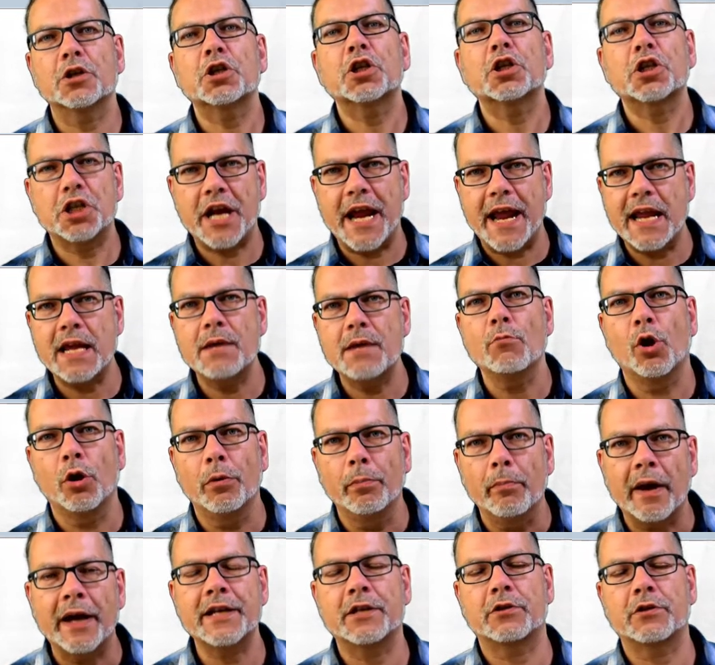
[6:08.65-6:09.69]
shame
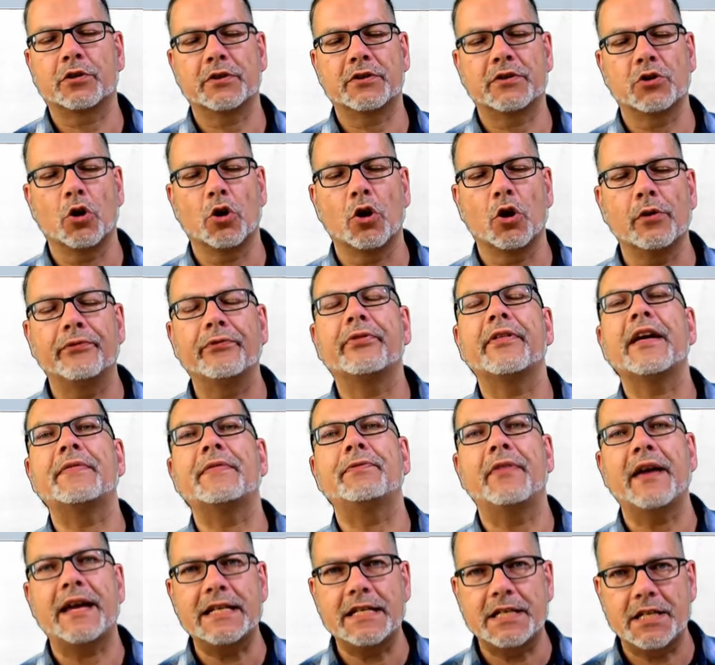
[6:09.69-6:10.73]
on Microsoft
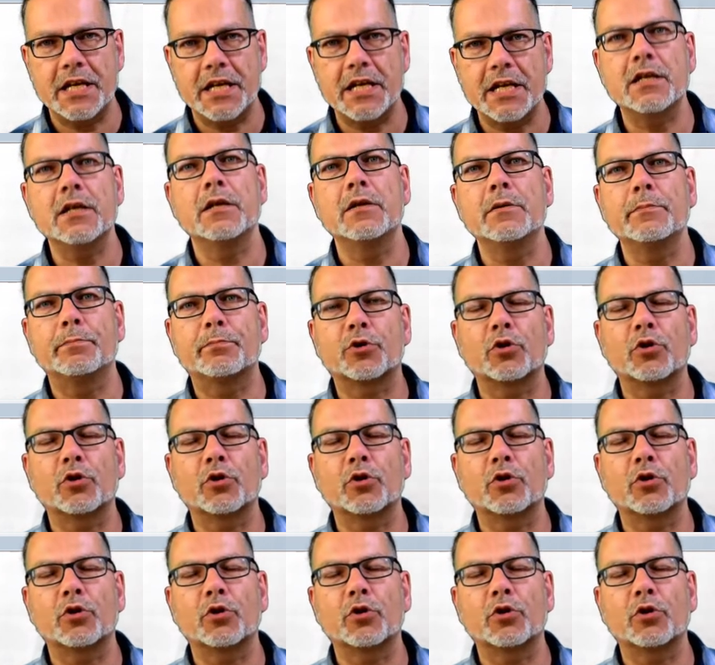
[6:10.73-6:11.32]
that they didn't